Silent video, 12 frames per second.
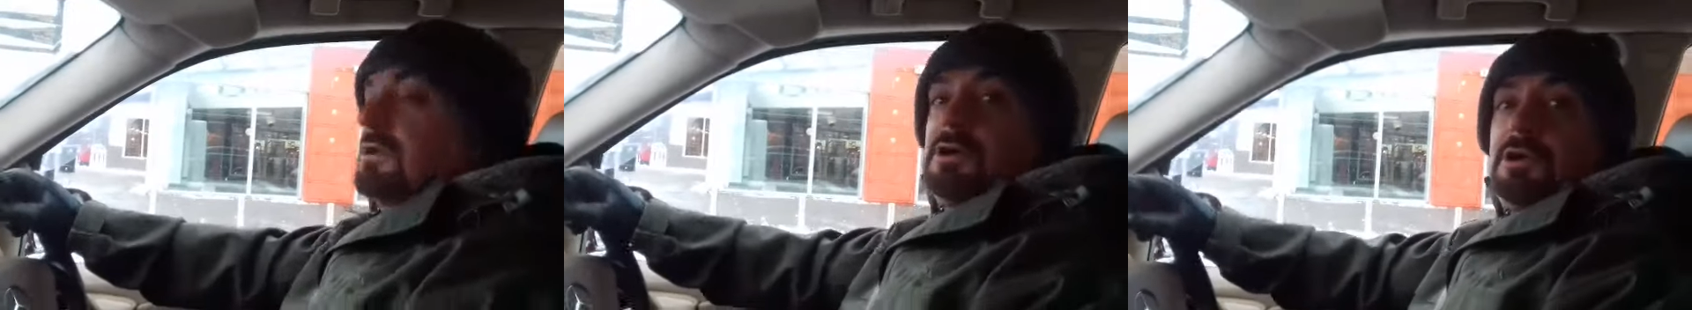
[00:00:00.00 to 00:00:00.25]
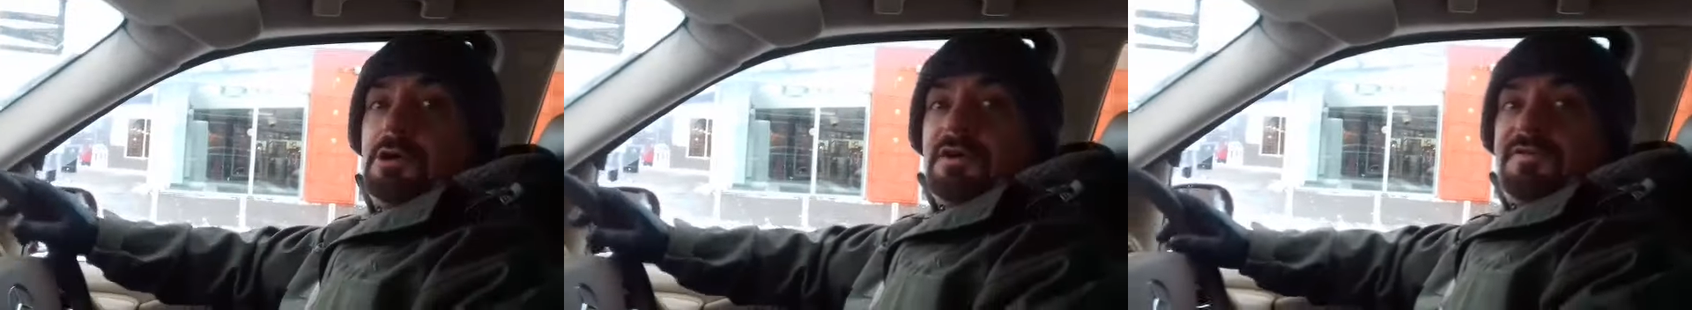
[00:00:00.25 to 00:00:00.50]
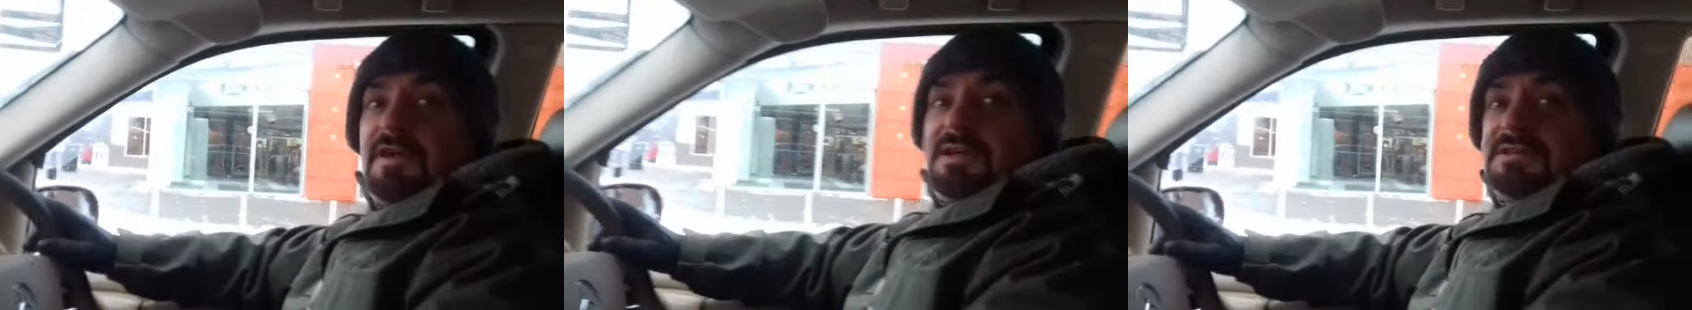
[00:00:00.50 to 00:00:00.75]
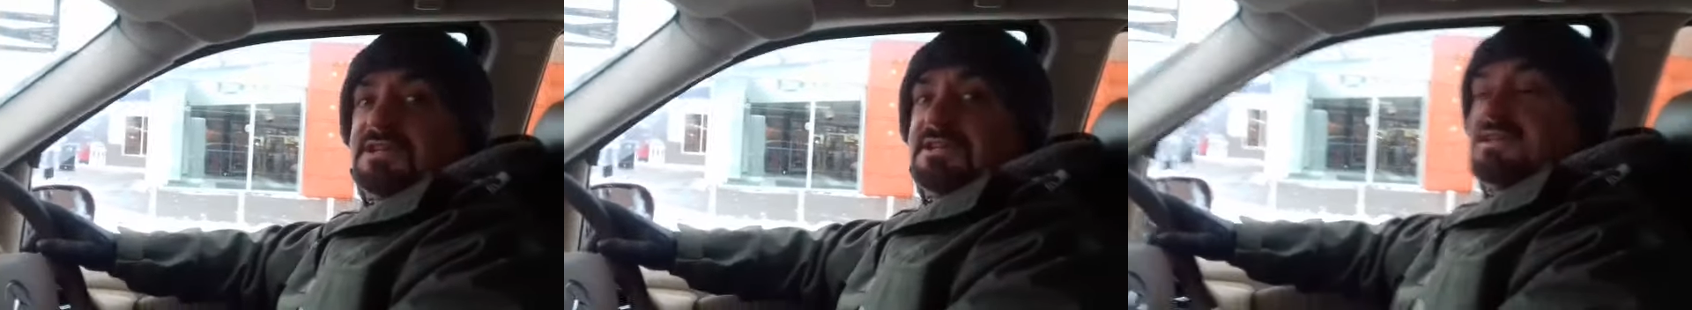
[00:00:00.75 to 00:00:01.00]
So our are,
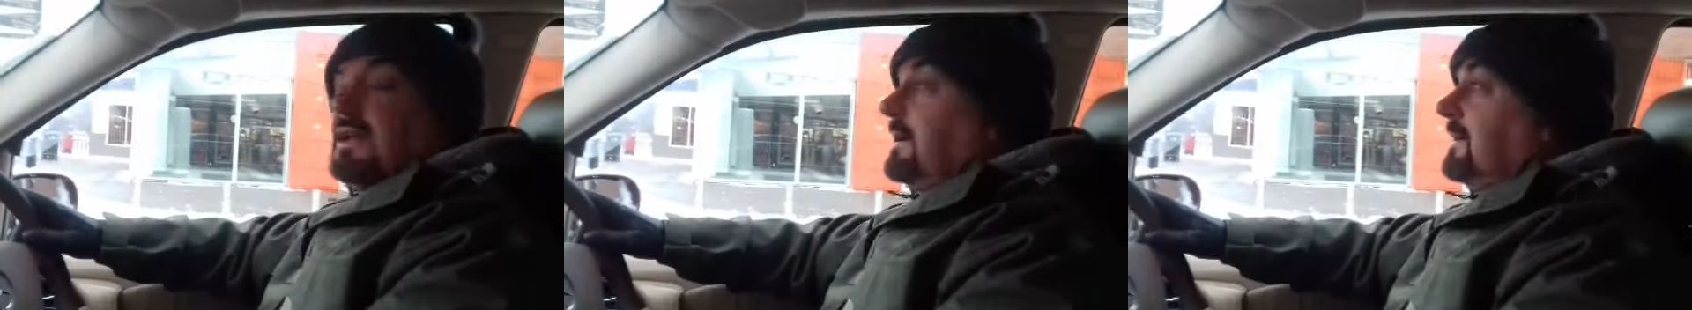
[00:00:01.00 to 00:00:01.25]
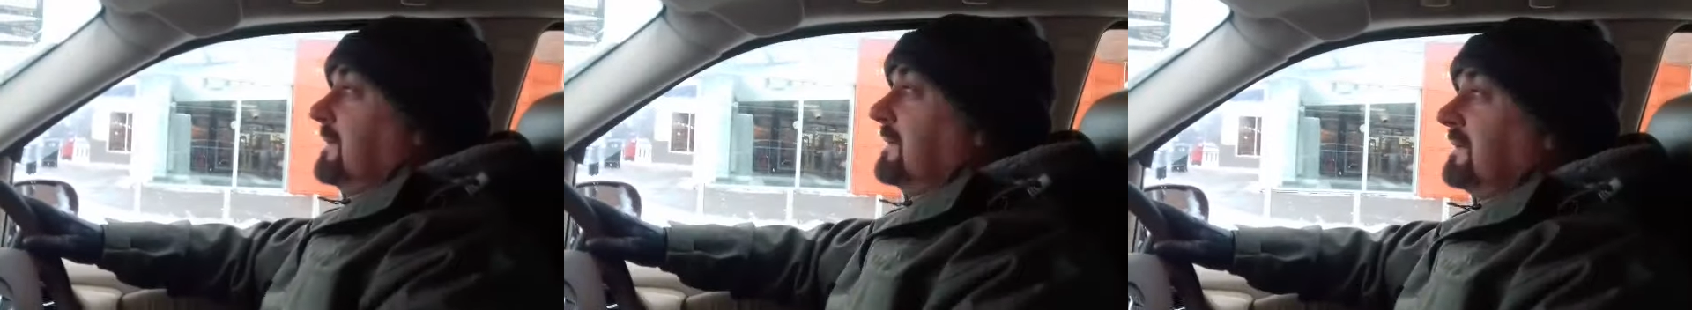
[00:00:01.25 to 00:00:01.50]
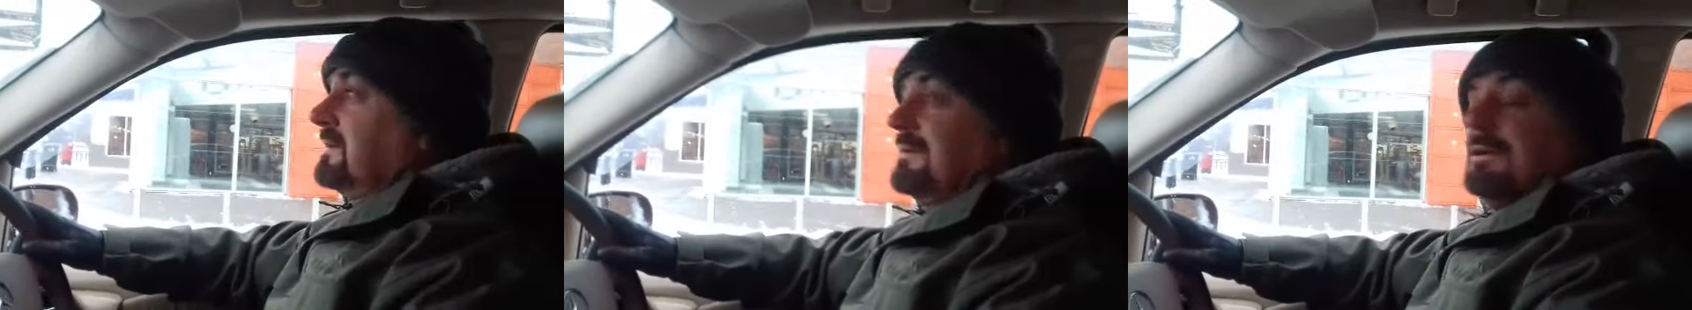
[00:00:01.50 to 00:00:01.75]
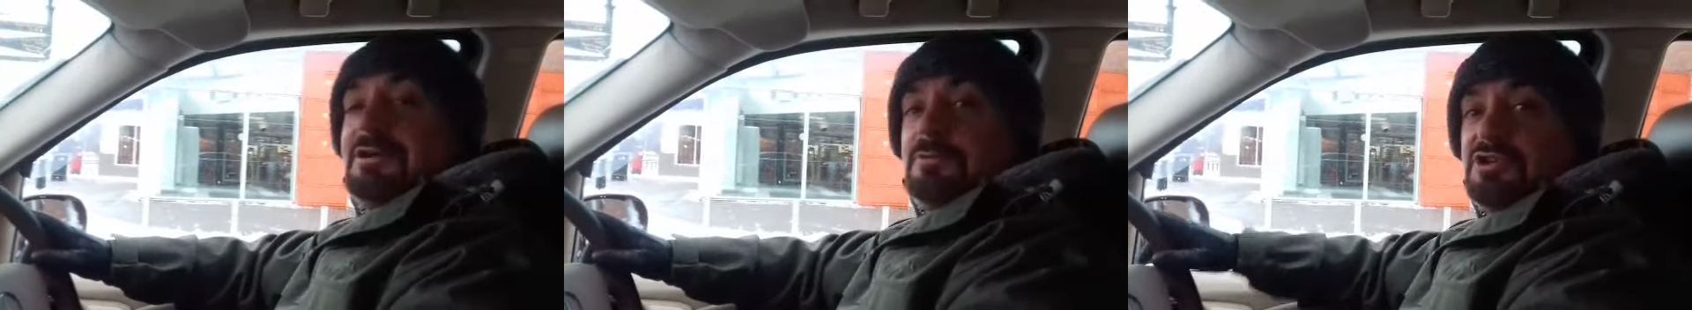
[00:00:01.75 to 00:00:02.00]
friends. It's uh,
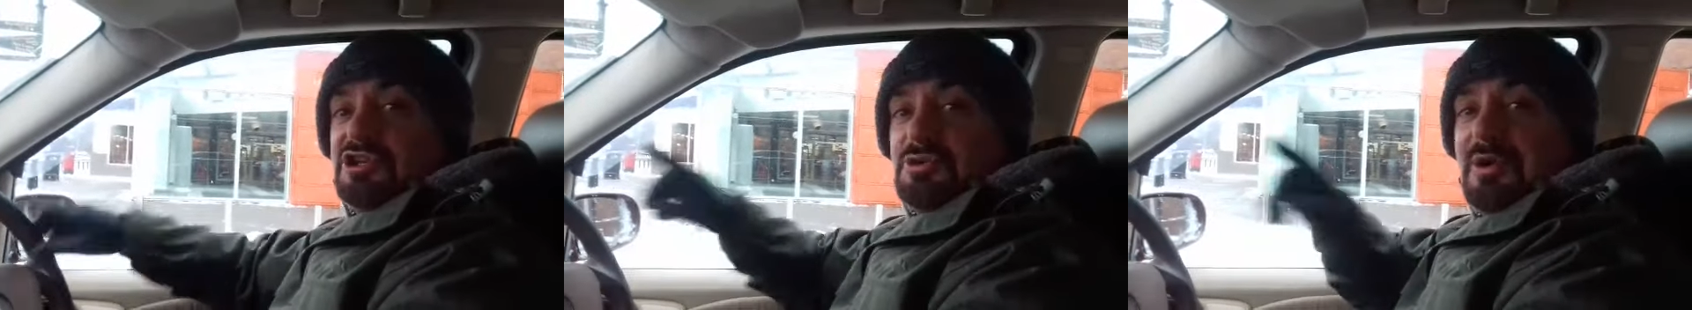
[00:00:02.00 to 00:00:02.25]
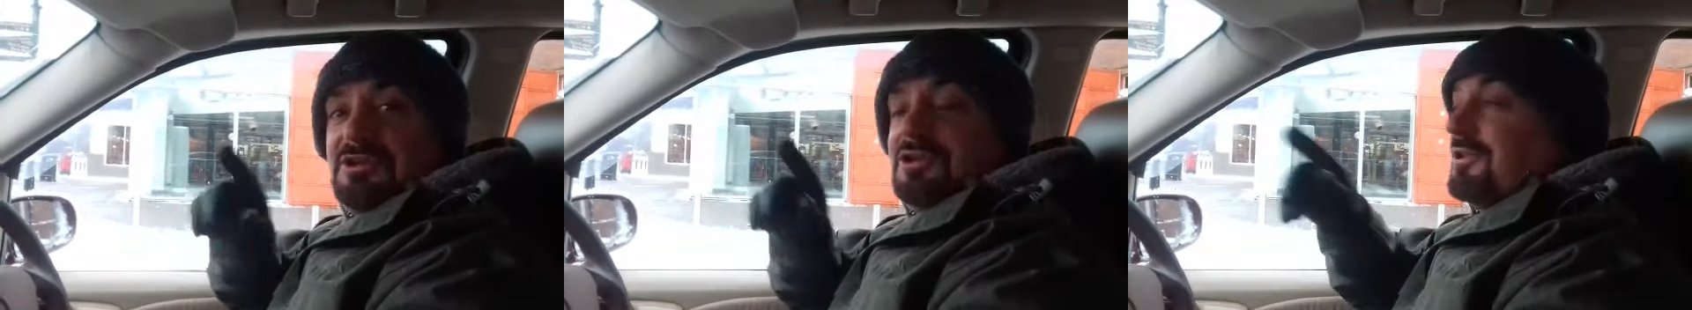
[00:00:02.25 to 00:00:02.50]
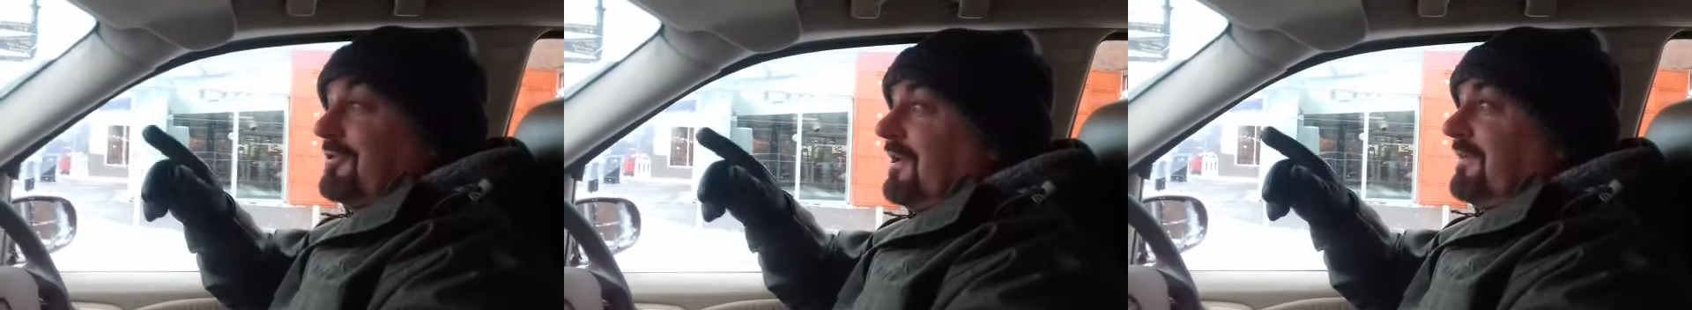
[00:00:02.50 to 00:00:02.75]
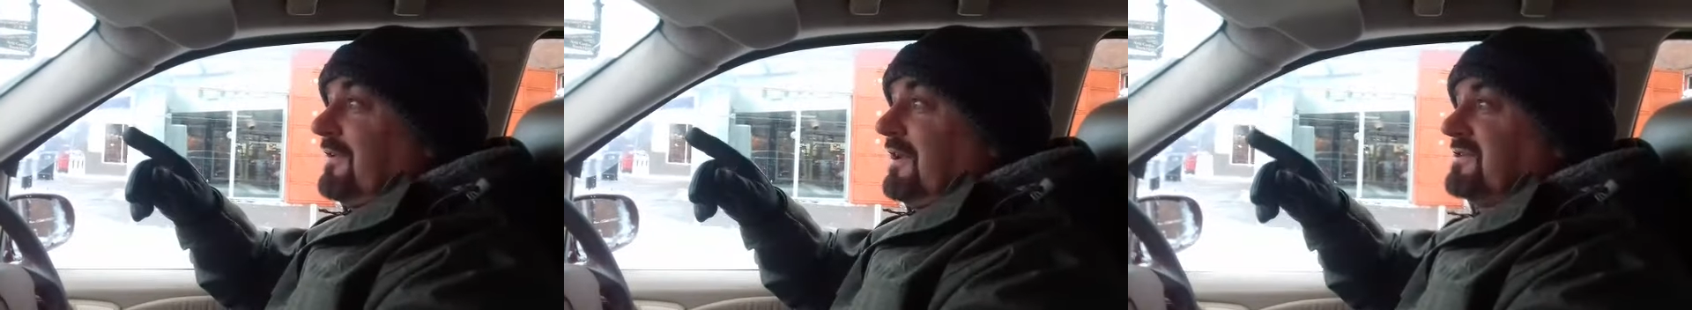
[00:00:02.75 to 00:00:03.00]
we're just waiting on the
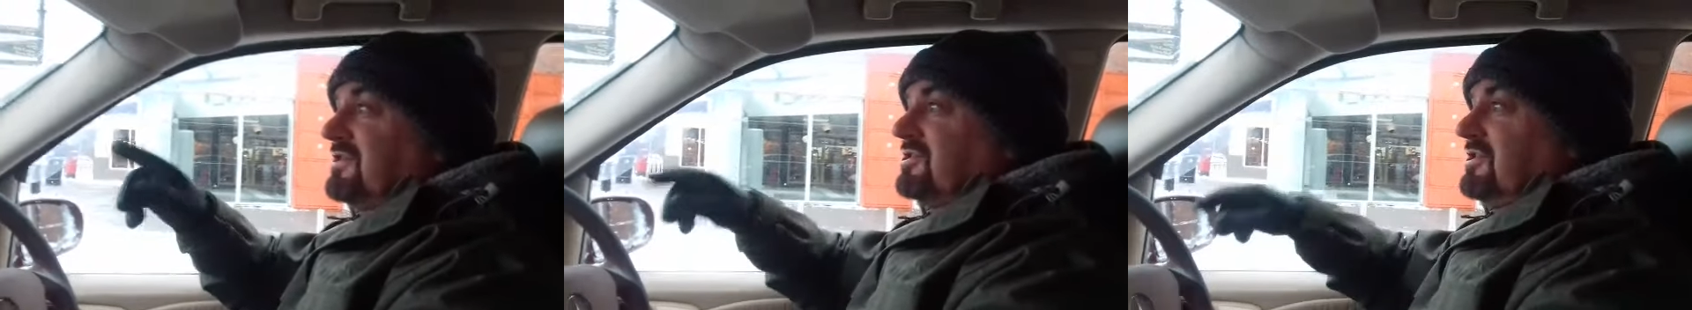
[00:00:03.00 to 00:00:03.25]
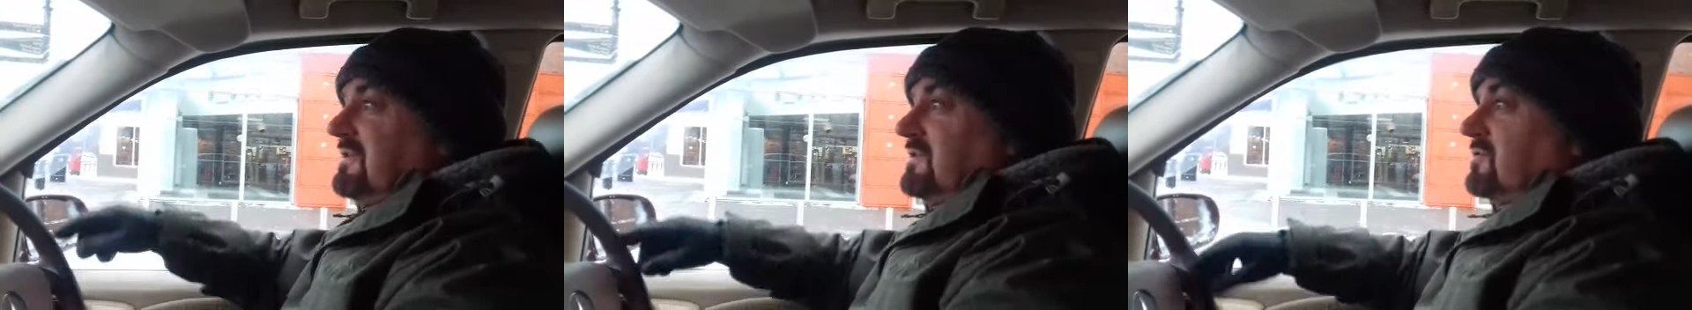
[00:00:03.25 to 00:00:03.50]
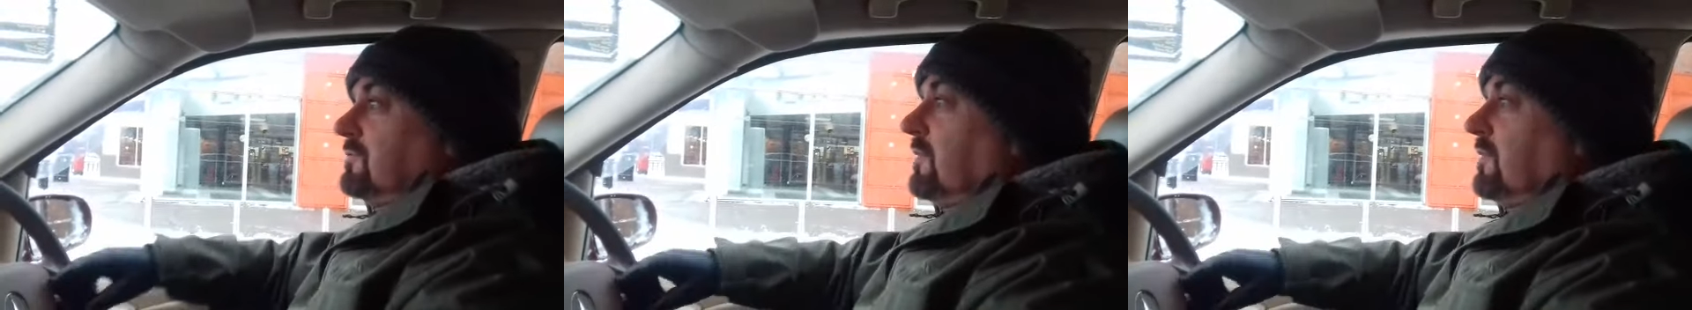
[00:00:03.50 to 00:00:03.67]
traffic lights to change.